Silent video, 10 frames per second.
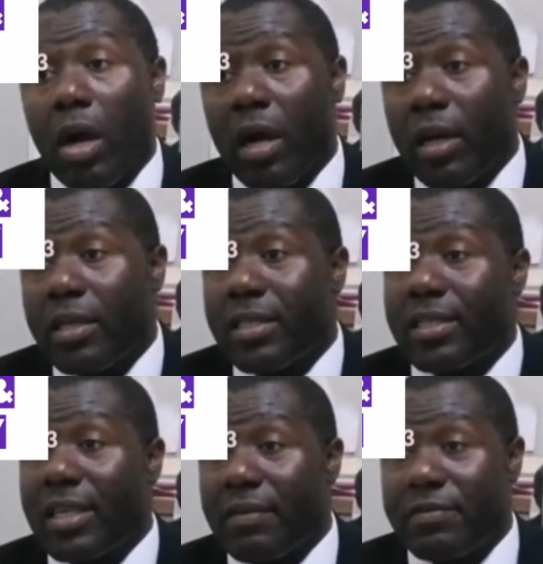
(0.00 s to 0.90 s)
all the
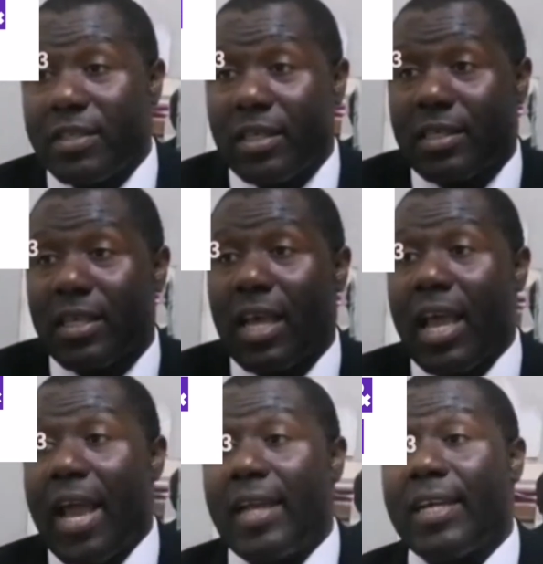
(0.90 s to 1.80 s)
safeties
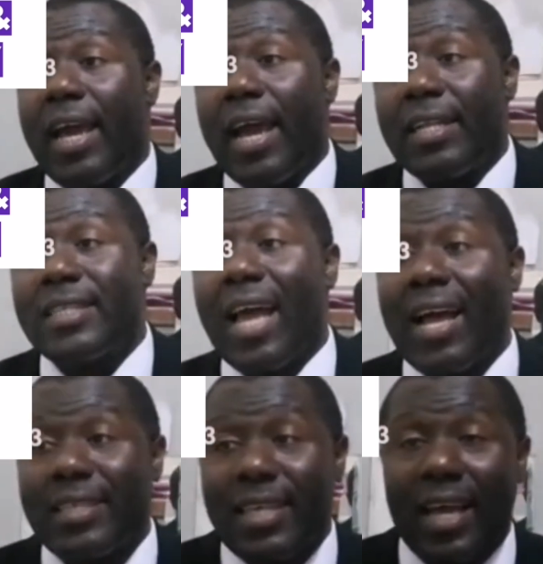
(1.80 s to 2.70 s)
and health
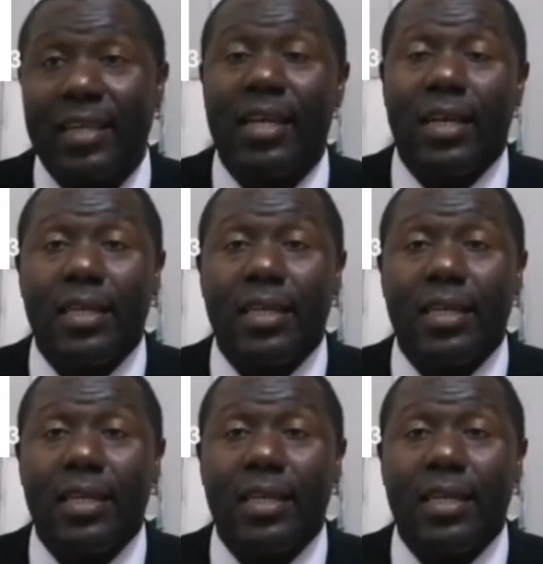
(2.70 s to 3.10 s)
hazard